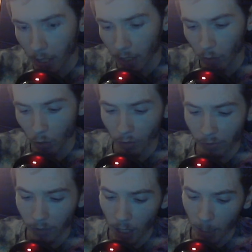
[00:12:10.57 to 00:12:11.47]
don't know if a
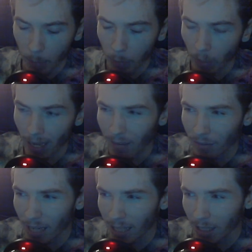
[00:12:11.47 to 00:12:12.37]
lot of people have
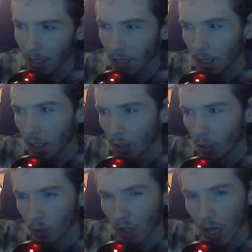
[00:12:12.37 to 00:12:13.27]
that.
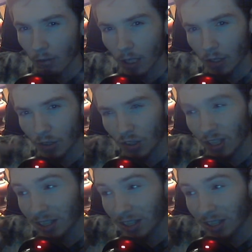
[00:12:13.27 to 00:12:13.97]
It's kind of like a sixth